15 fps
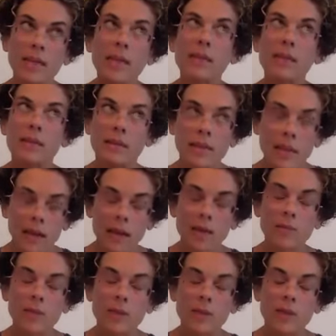taken the
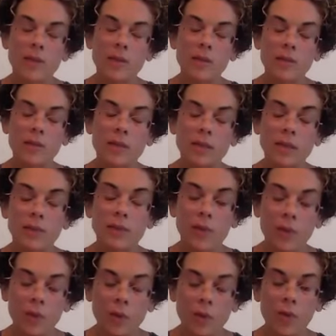time to sift
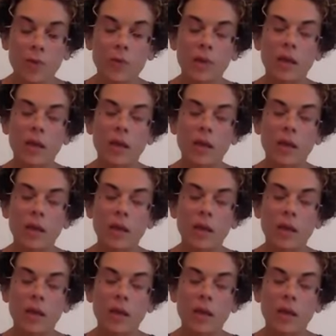through.